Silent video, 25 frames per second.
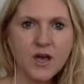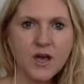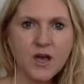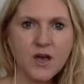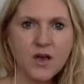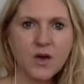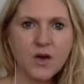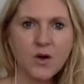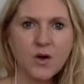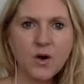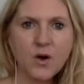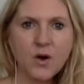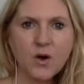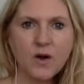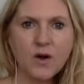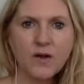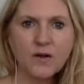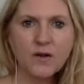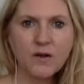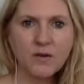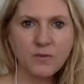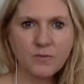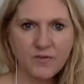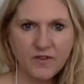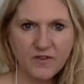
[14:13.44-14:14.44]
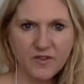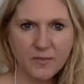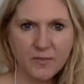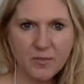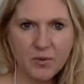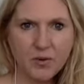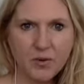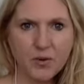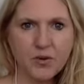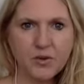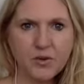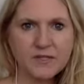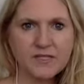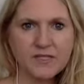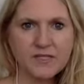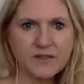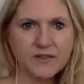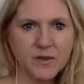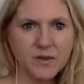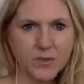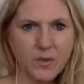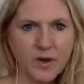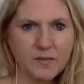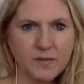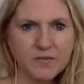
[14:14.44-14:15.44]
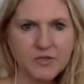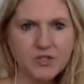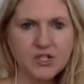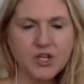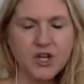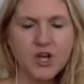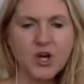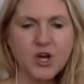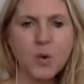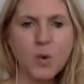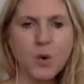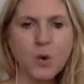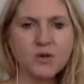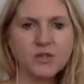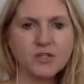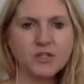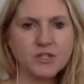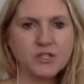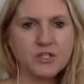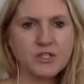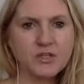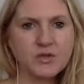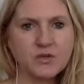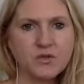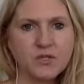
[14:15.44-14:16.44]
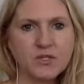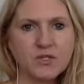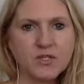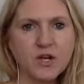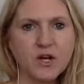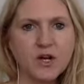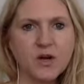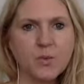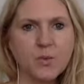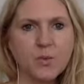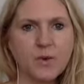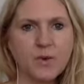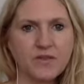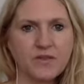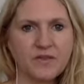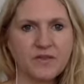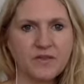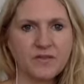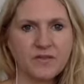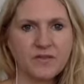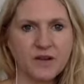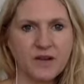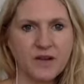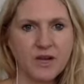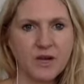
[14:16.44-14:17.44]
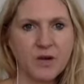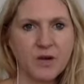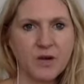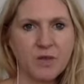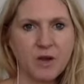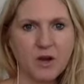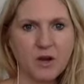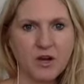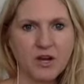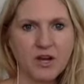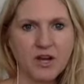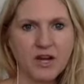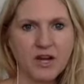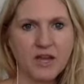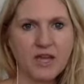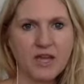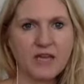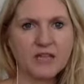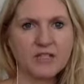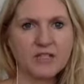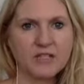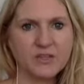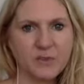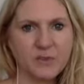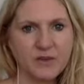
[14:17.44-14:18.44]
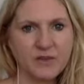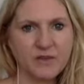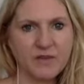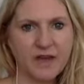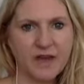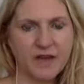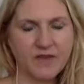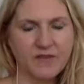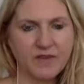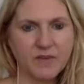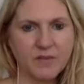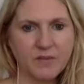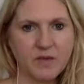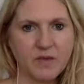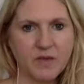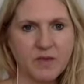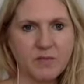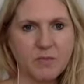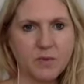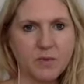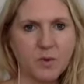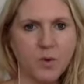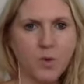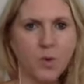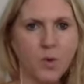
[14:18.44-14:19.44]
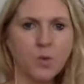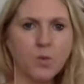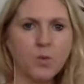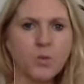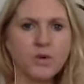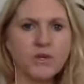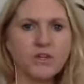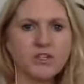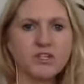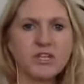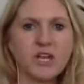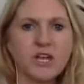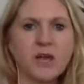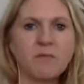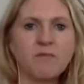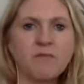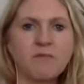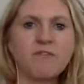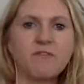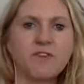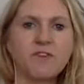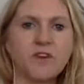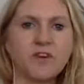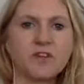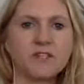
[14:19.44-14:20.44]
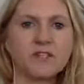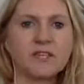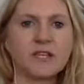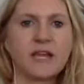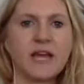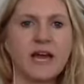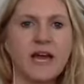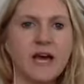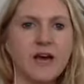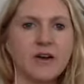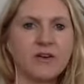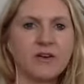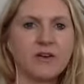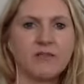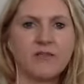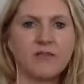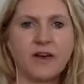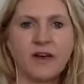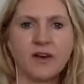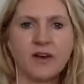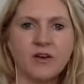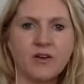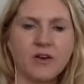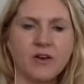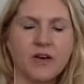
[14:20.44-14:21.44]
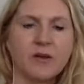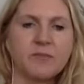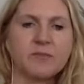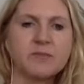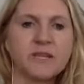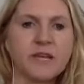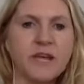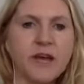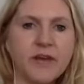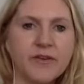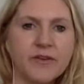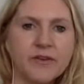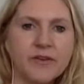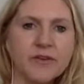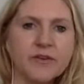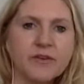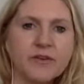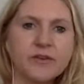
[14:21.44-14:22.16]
or for the Pulse and the web show, or did you start with the video marketing and doing that for people? Which came first, and how did that all come together?